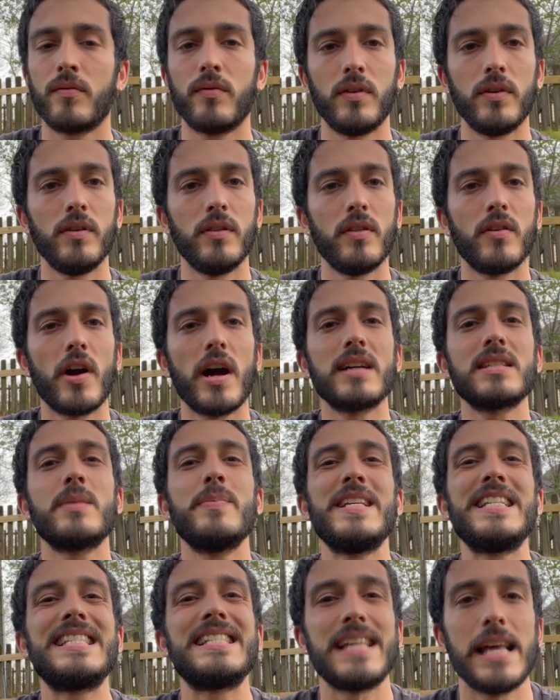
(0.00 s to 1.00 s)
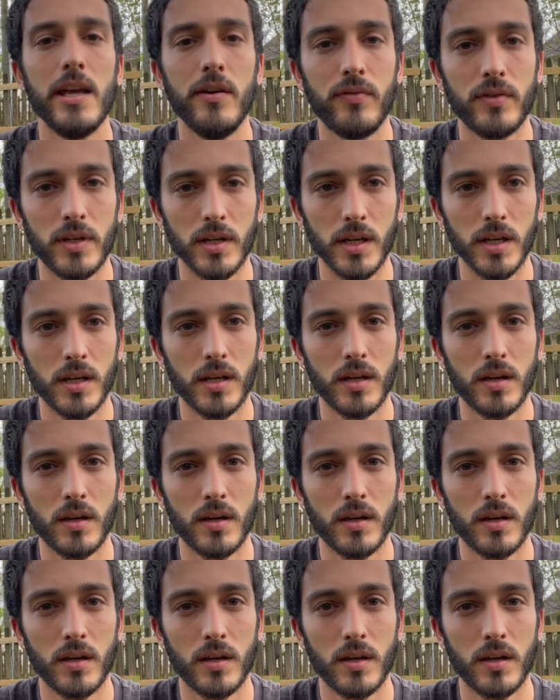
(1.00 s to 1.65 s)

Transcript: there has to be safety.